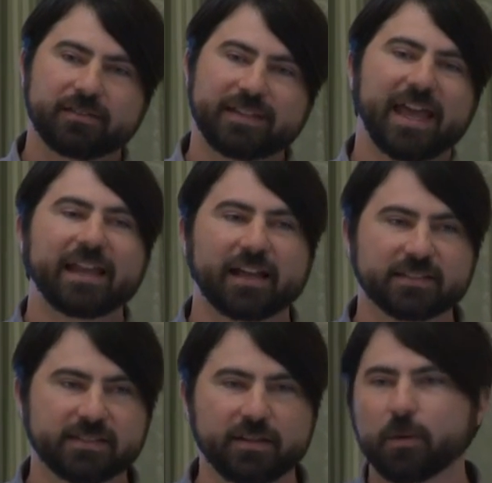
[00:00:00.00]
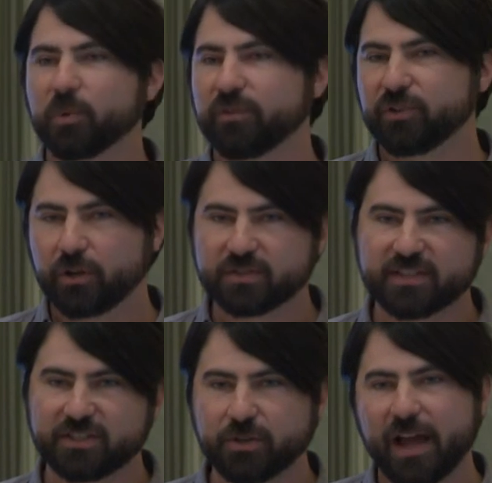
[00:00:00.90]
10x the number of nodes
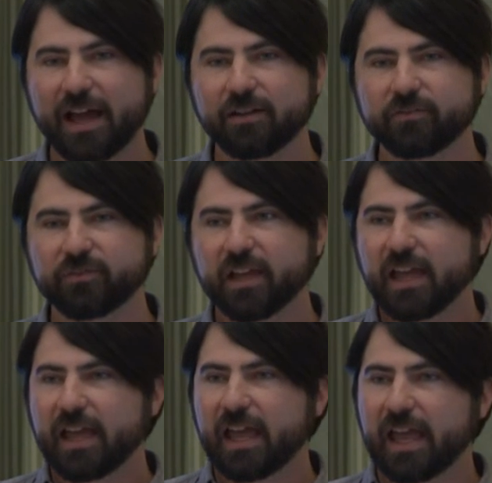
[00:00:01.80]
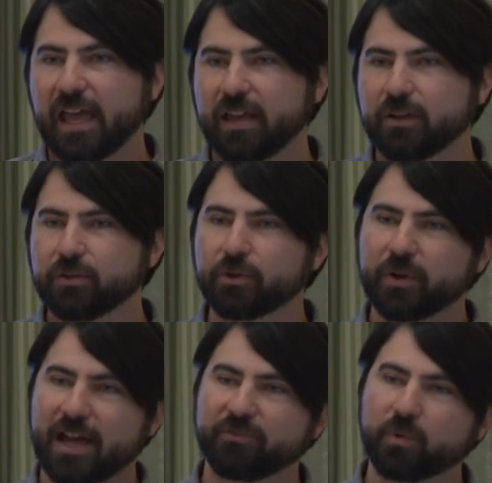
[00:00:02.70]
that you have, and you
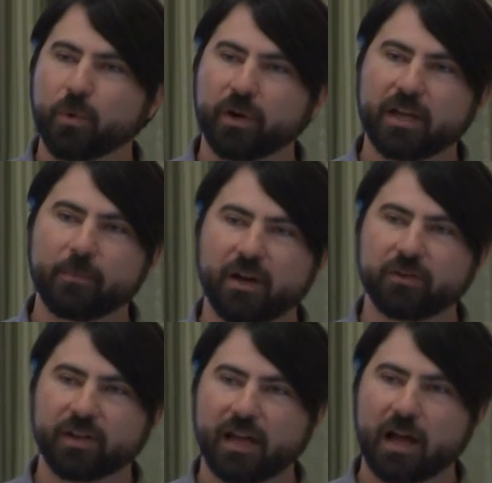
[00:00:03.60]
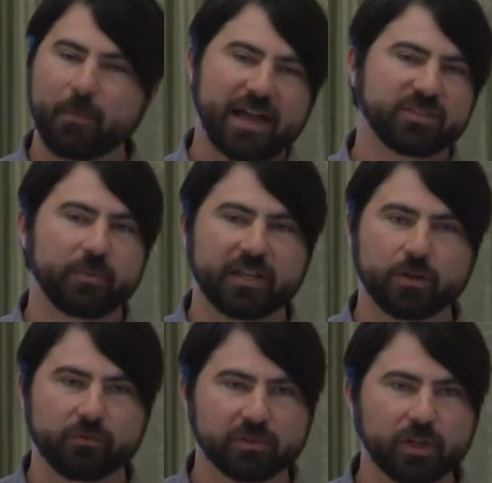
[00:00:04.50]
don't have to worry about a master being
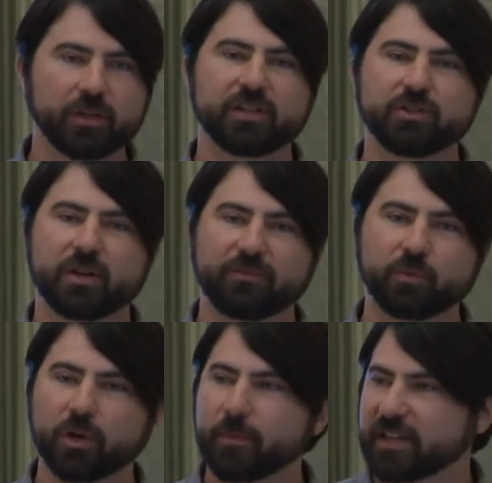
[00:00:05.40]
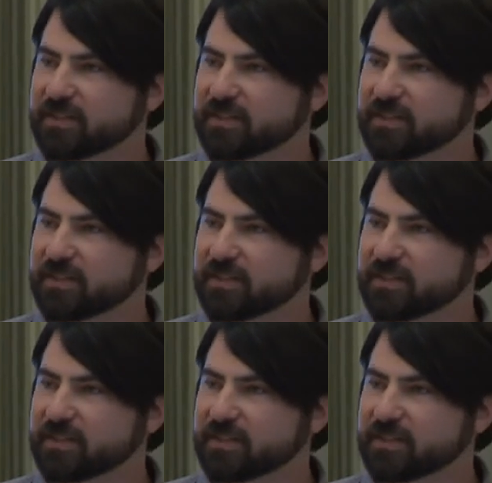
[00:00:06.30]
overloaded, you don't have to worry about it